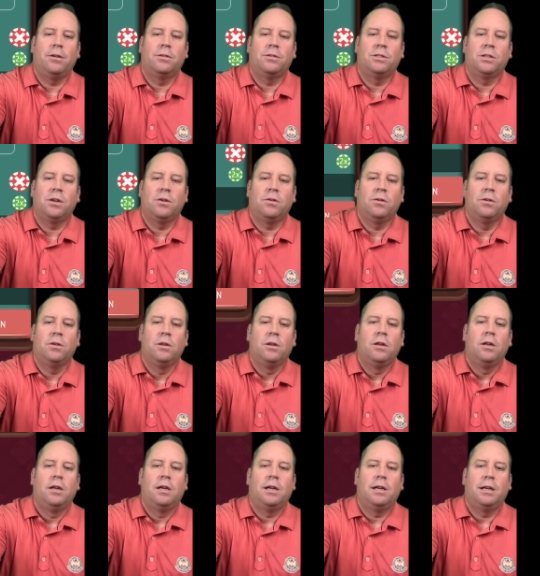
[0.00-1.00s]
So
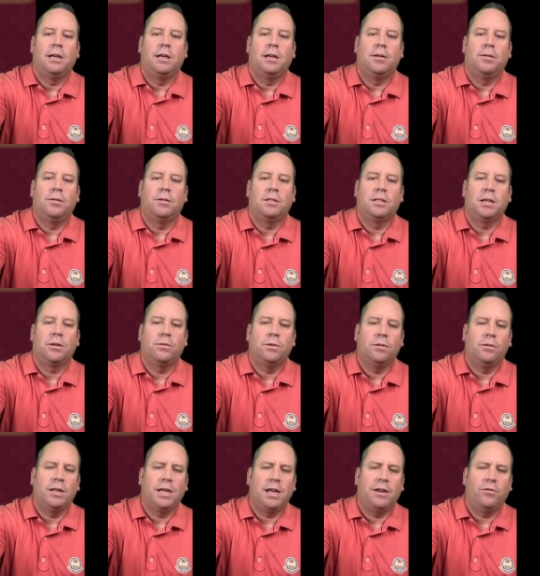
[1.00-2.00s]
uh, looks like we
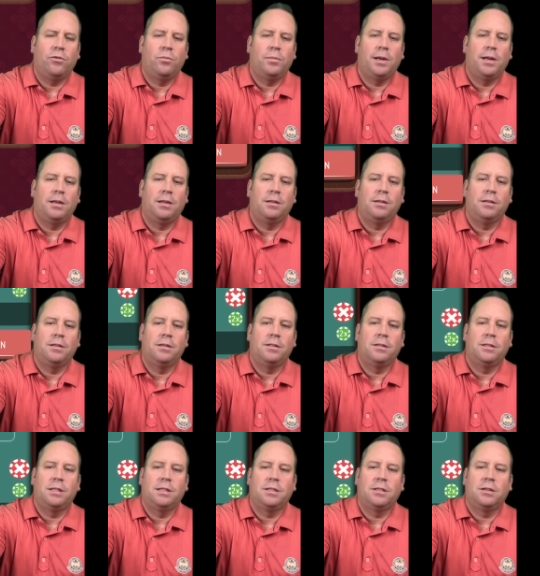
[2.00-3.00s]
only have about
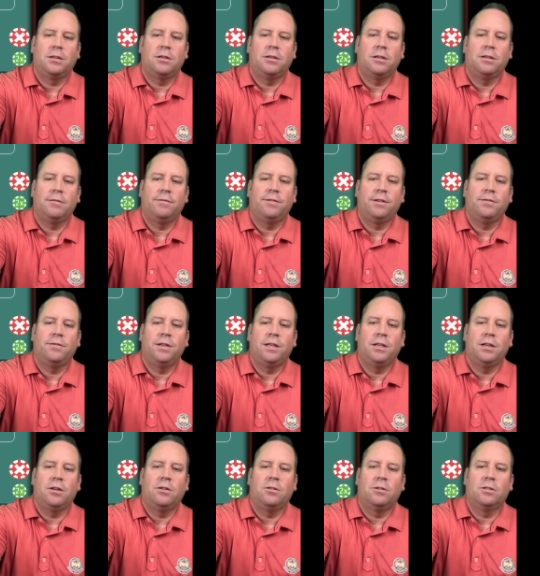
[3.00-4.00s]

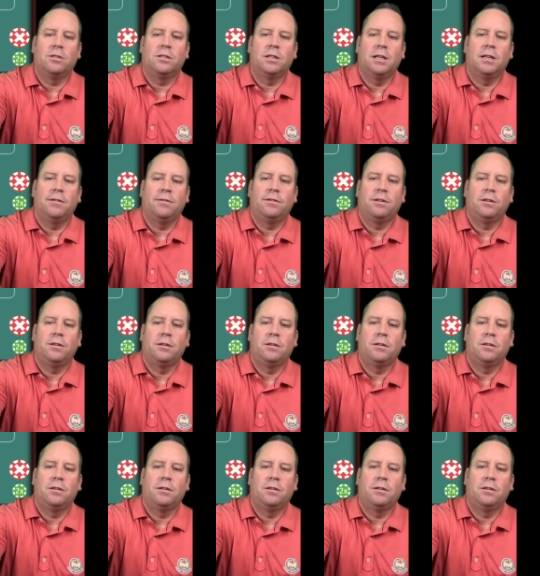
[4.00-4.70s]
$650 left.